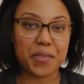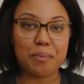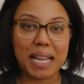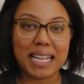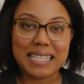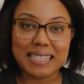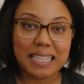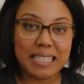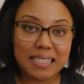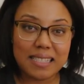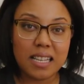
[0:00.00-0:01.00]
of makes
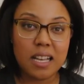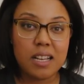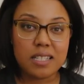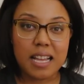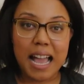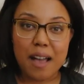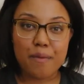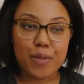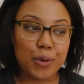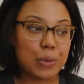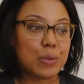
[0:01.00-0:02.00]
sense to
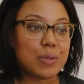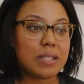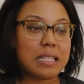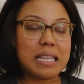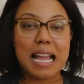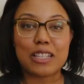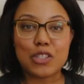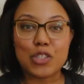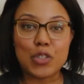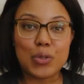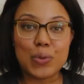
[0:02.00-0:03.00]
have those
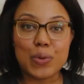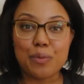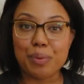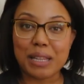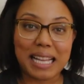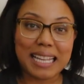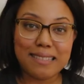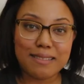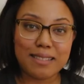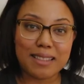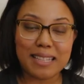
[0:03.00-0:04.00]
next to the
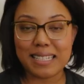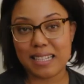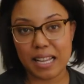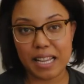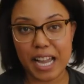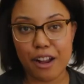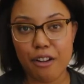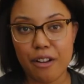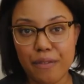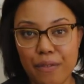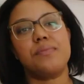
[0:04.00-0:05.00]
plants that they take care
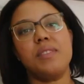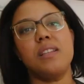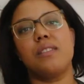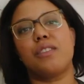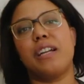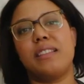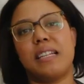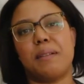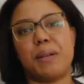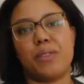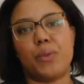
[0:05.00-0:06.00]
of. The great thing
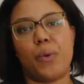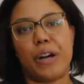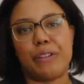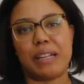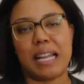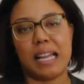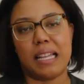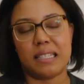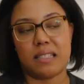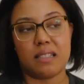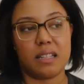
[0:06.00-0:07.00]
about the watering
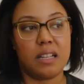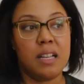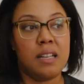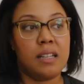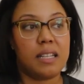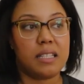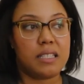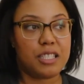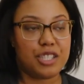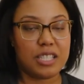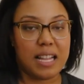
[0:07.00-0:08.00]
cans is that in
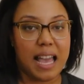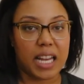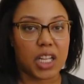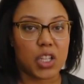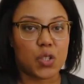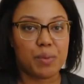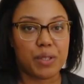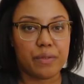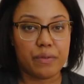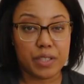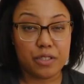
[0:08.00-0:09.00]
addition to adding a little bit
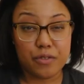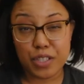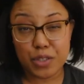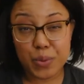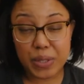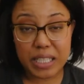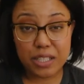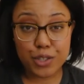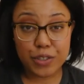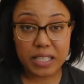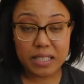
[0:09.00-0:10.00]
of visual
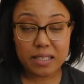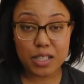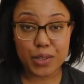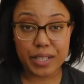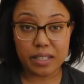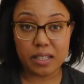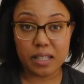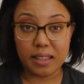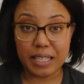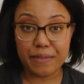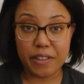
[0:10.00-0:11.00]
interest, you can
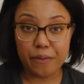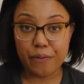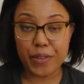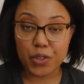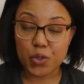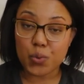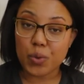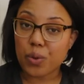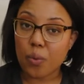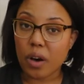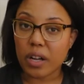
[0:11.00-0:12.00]
leave them filled
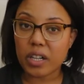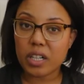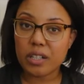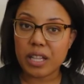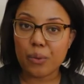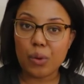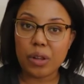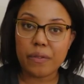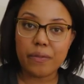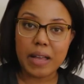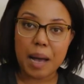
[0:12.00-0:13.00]
with water that will
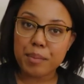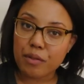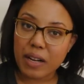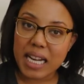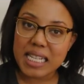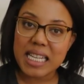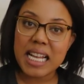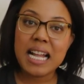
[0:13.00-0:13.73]
evaporate